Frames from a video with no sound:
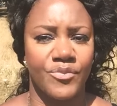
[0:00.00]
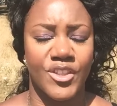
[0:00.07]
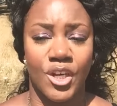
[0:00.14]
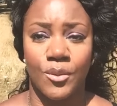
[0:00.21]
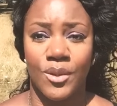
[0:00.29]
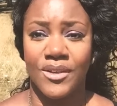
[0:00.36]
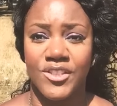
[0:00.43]

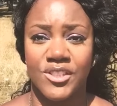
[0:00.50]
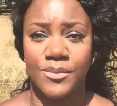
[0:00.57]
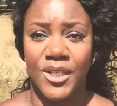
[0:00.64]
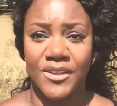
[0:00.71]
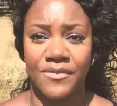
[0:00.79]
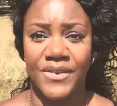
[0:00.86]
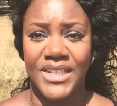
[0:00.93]
Go over to
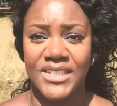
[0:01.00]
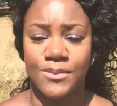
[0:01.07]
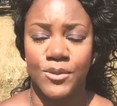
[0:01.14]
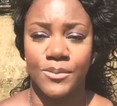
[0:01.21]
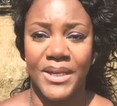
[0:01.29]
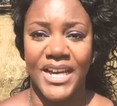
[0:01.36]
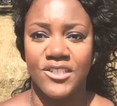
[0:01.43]
my
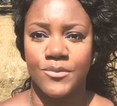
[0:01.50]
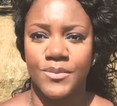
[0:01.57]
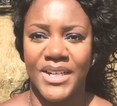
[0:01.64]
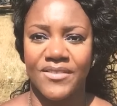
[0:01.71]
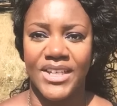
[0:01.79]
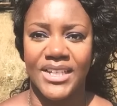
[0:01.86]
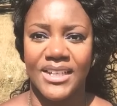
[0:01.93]
Facebook page,
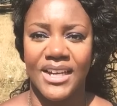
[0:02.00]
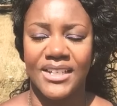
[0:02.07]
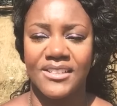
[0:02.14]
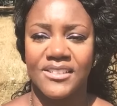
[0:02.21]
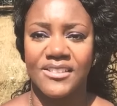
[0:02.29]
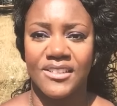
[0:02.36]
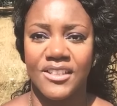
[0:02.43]
Marianne
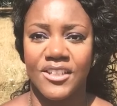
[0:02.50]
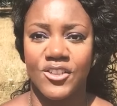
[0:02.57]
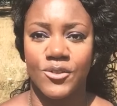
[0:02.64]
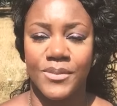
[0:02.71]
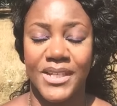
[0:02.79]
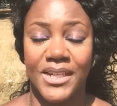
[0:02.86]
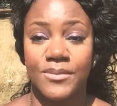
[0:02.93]
Hansen, and
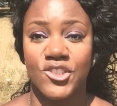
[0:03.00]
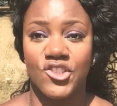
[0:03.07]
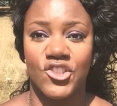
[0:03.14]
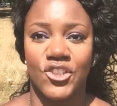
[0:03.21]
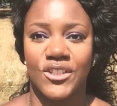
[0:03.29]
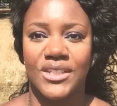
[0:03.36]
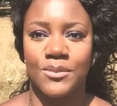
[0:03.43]
you'll be able to
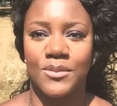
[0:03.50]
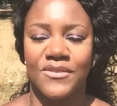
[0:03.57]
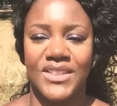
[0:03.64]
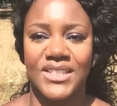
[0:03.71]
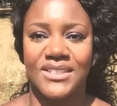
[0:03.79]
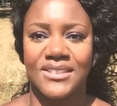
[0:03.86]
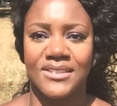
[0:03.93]
join in
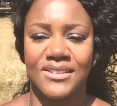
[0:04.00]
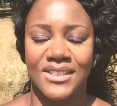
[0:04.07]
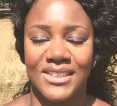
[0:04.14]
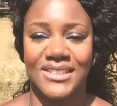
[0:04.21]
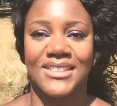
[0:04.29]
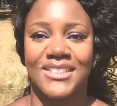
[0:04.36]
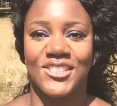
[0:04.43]
with
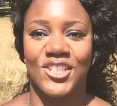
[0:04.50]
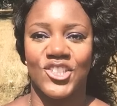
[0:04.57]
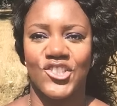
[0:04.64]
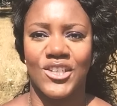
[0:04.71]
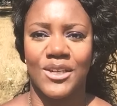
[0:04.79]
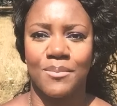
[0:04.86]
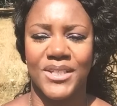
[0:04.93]
this
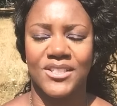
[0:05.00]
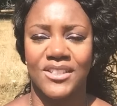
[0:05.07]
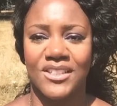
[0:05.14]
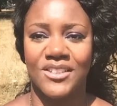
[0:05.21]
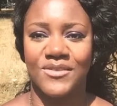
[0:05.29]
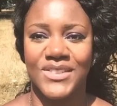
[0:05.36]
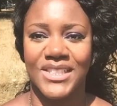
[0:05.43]
discussion, because
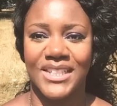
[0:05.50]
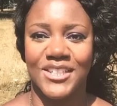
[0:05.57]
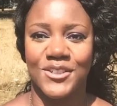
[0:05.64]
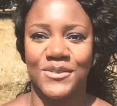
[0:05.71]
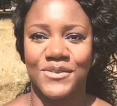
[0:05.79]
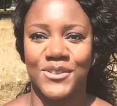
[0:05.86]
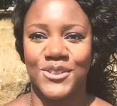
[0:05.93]
I'd love to hear
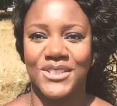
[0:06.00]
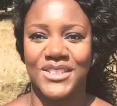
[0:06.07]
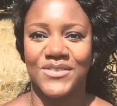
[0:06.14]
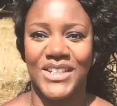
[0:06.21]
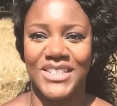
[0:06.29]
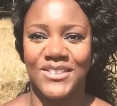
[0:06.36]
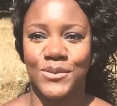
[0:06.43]
your
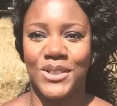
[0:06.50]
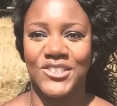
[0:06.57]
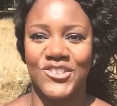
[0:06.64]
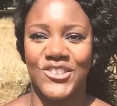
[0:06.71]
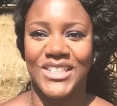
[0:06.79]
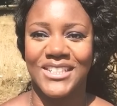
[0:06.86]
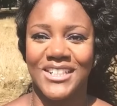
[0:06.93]
thoughts. Thanks for
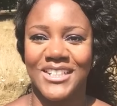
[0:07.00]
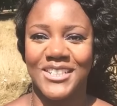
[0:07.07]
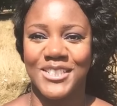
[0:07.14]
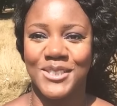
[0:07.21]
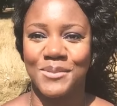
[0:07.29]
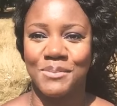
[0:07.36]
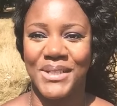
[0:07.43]
watching,
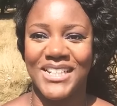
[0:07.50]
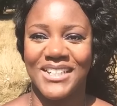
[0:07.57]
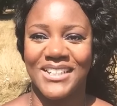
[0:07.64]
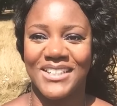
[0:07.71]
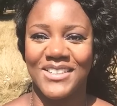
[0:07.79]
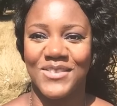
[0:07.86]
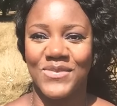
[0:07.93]
guys.
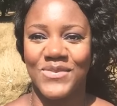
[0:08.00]
Bye.